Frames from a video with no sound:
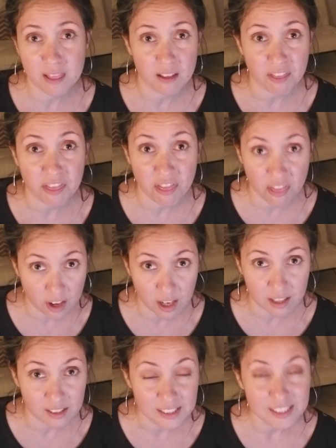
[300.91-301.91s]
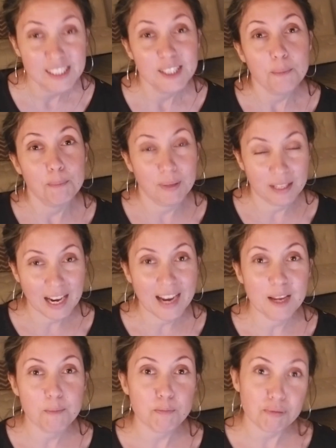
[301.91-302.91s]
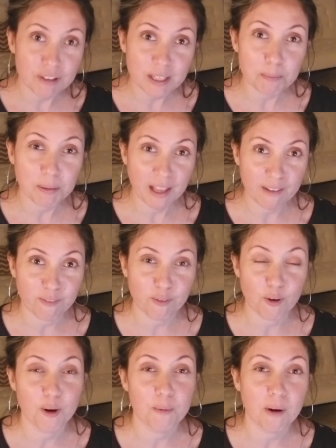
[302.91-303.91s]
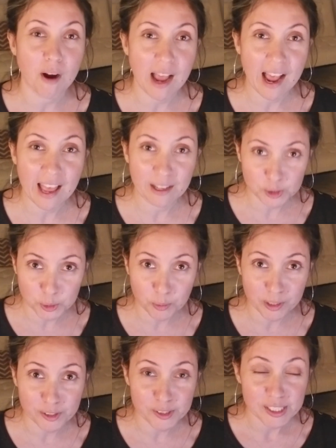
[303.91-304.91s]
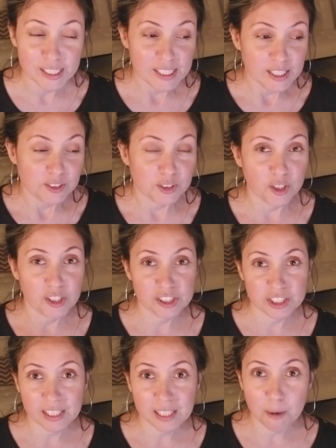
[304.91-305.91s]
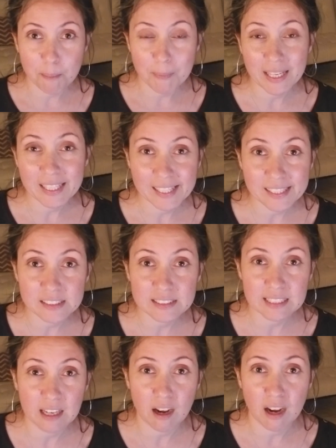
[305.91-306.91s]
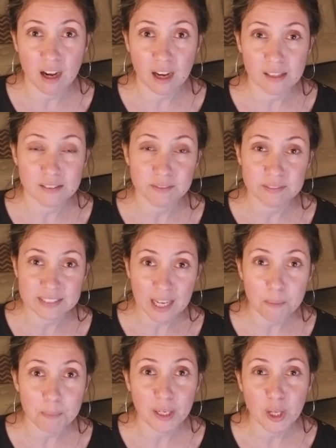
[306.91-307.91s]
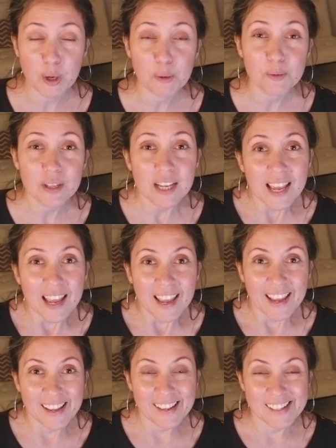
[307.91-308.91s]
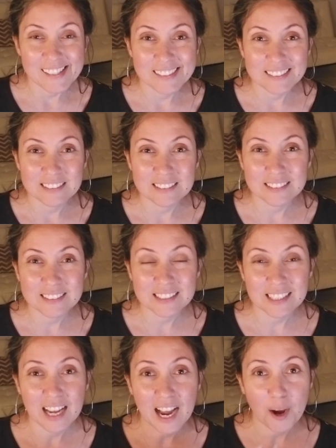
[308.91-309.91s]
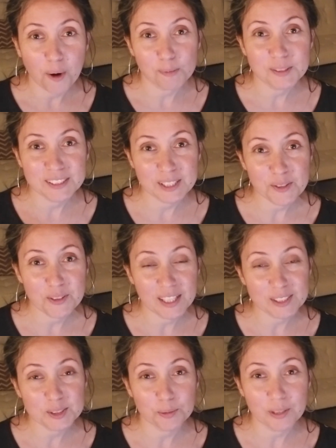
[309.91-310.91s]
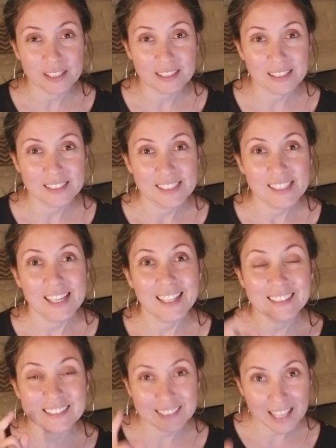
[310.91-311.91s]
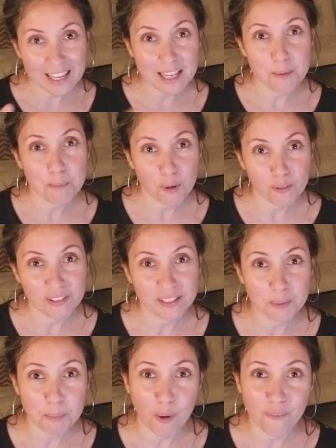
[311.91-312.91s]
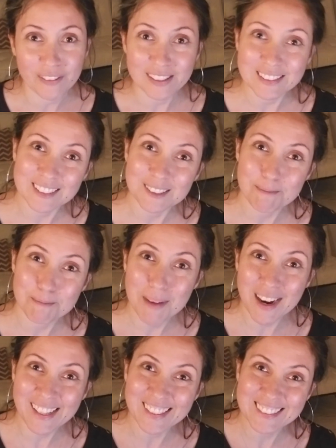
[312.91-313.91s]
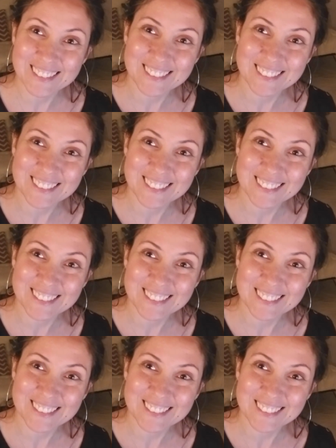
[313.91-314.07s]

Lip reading: the, but I am pretty platform at Twitter. So you can check out my links down below. And I hope to see you next week. And stay imperfectly perfect. Bye.